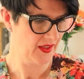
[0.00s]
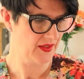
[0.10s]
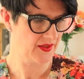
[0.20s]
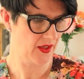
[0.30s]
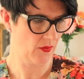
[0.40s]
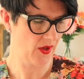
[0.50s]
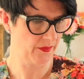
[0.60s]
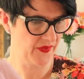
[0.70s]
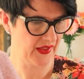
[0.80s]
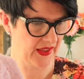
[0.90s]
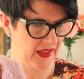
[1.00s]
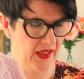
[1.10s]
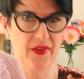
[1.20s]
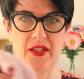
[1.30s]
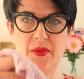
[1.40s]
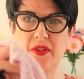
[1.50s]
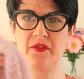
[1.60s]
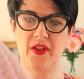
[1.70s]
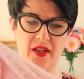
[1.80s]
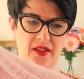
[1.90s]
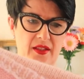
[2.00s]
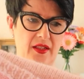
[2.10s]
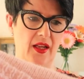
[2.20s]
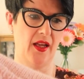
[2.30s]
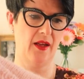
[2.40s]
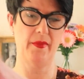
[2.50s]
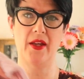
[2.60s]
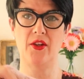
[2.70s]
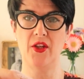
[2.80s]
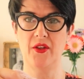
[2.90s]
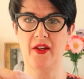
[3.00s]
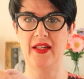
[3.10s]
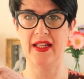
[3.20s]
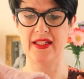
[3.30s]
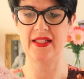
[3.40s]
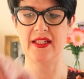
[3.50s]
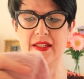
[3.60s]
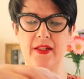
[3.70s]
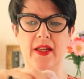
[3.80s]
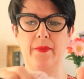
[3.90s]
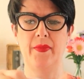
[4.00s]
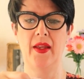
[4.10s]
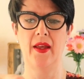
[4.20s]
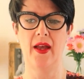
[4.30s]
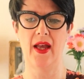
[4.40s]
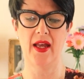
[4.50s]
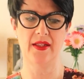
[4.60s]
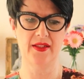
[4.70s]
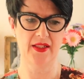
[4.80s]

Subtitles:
So I'm thinking, yeah, this was the first Anouk I knitted, and